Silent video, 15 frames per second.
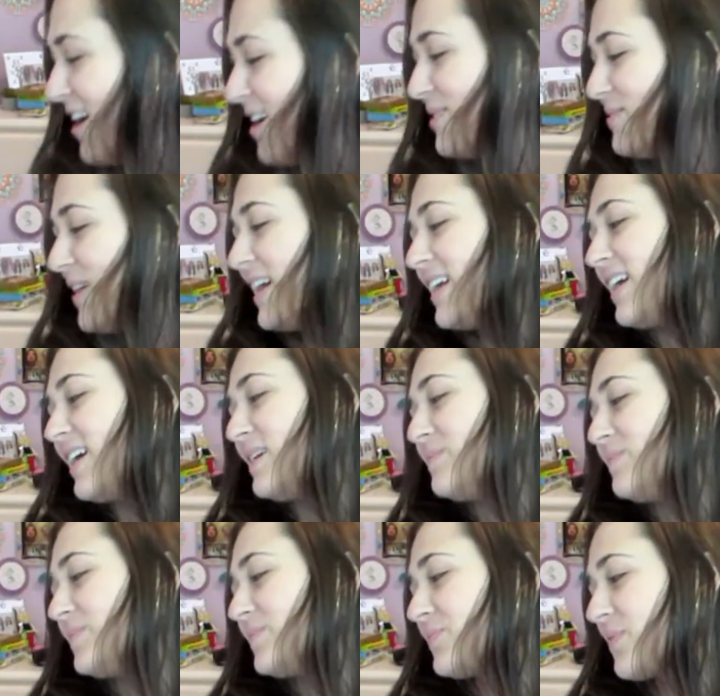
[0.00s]
But
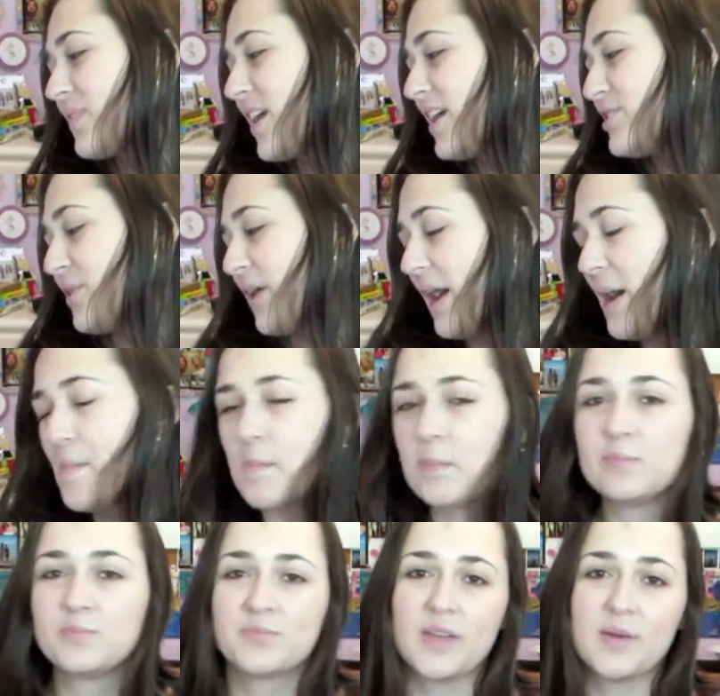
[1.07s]
um, it's okay.
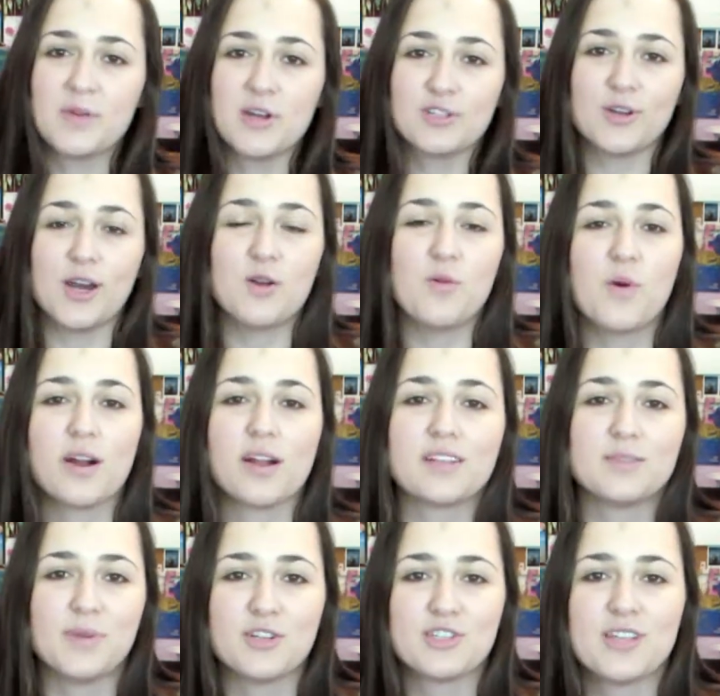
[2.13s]
I'm gonna try to work
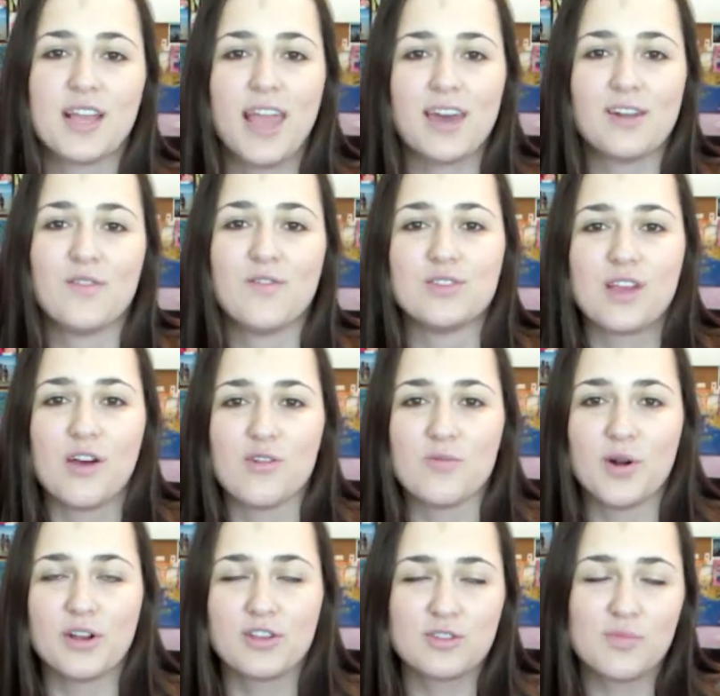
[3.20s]
as much as I can on those other
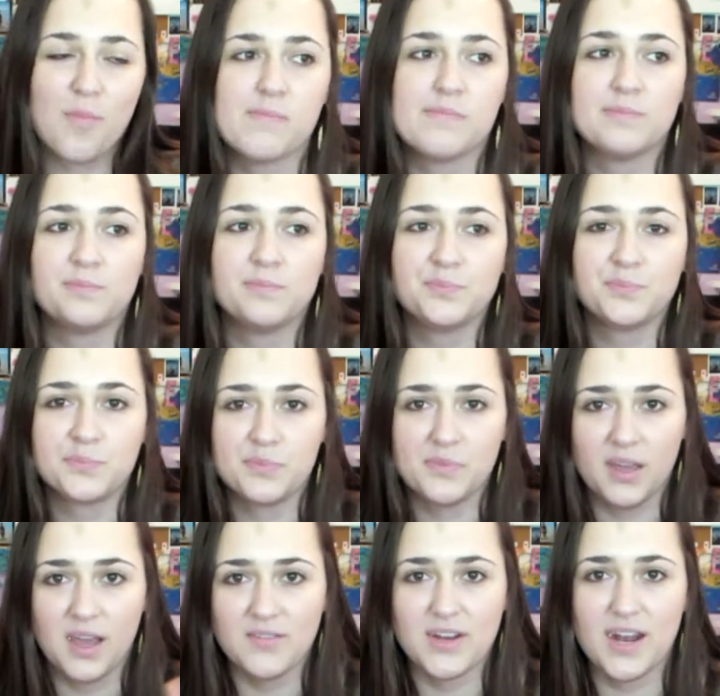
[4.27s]
books
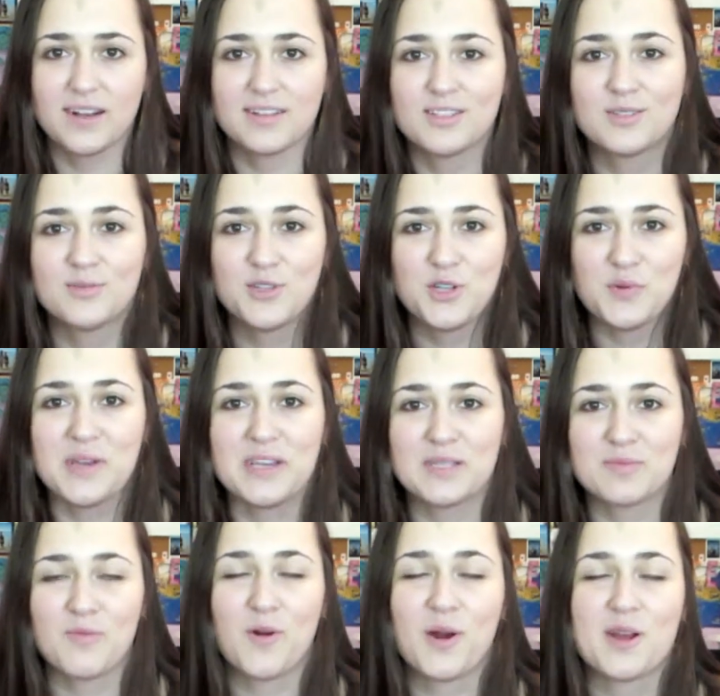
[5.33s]
in the next two weeks
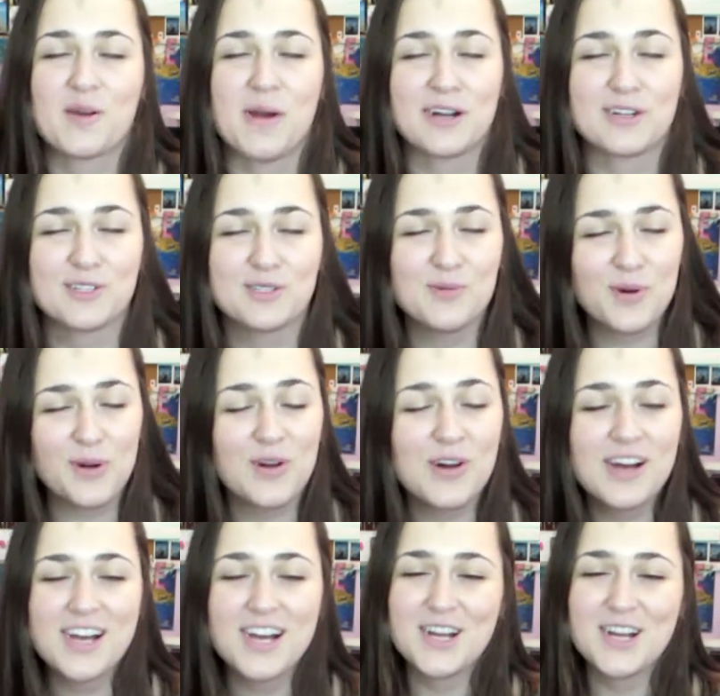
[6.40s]
before I go back to school.